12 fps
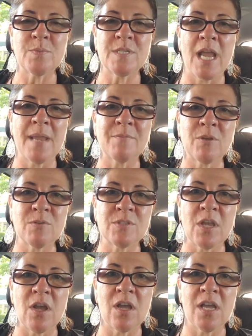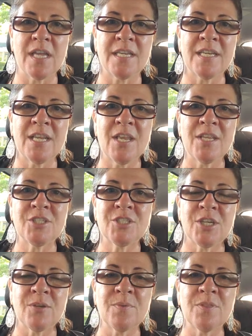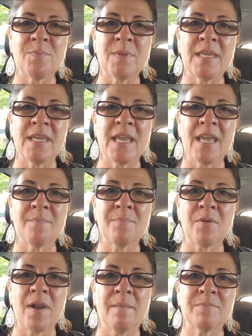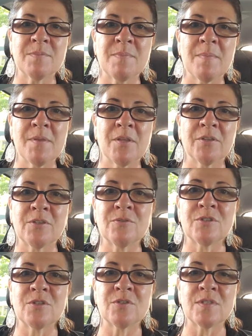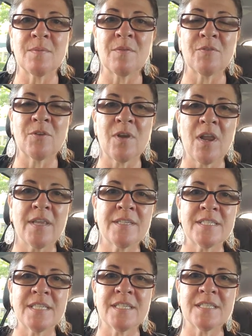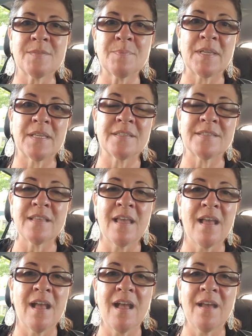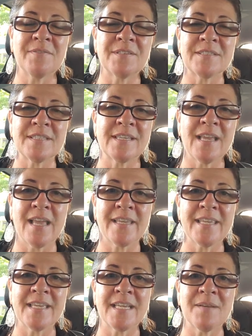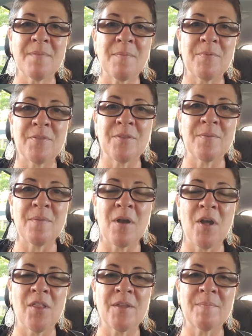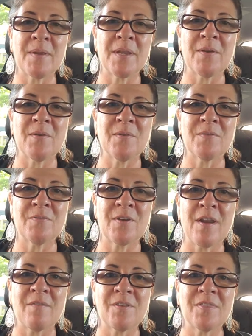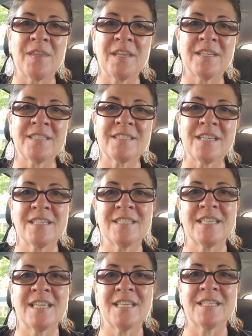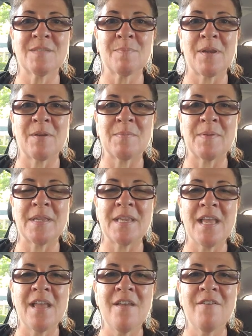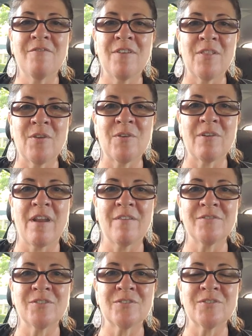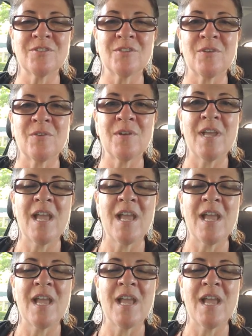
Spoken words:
time goes on, share with me, and perhaps maybe I'll use some of your ideas, because obviously I can't come up with them all on my own for everything. It's nice to get inspired by fellow crafters. So